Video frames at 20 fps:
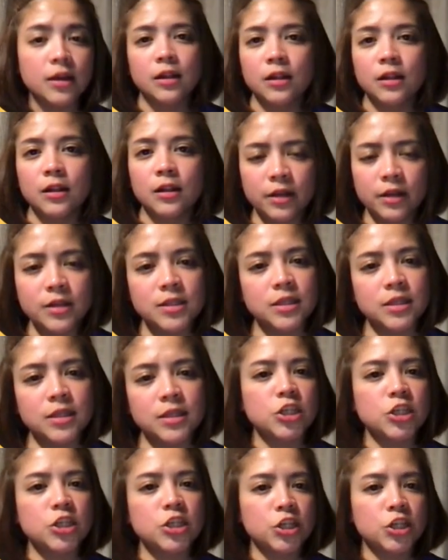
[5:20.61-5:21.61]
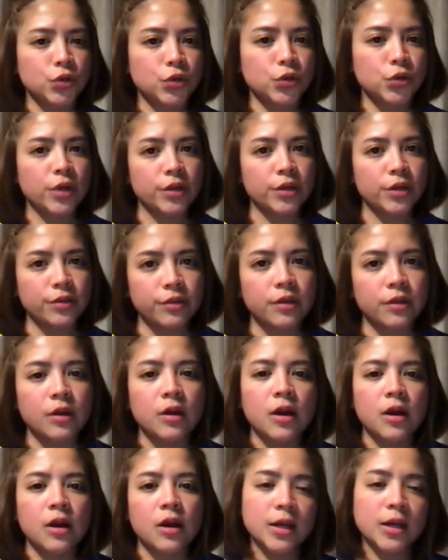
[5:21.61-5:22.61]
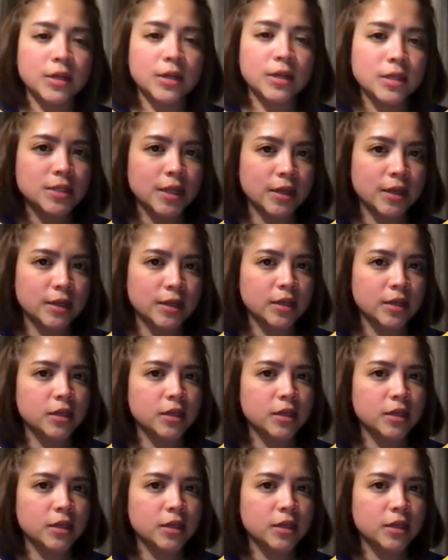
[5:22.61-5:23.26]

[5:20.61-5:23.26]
let us continue with understanding